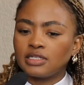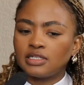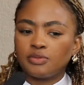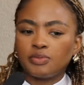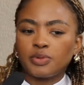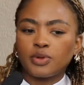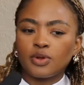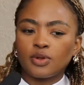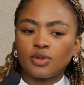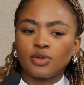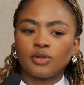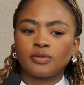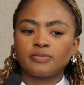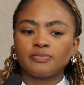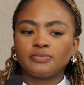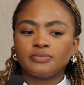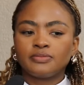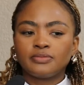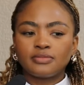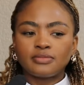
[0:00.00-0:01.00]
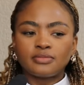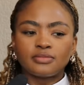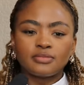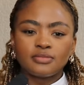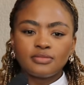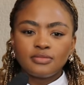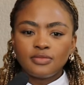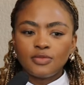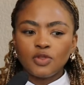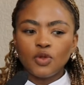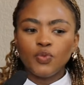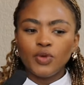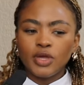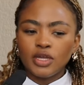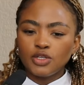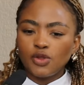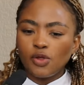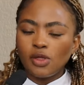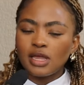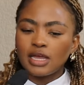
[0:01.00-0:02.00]
the typical we
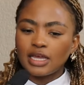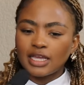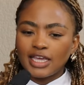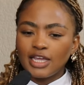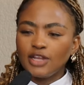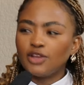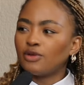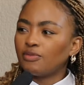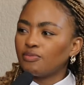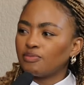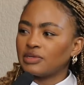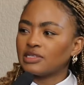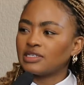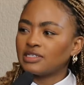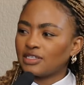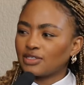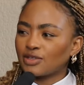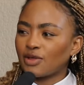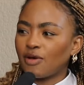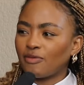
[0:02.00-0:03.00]
are doing a kingdom business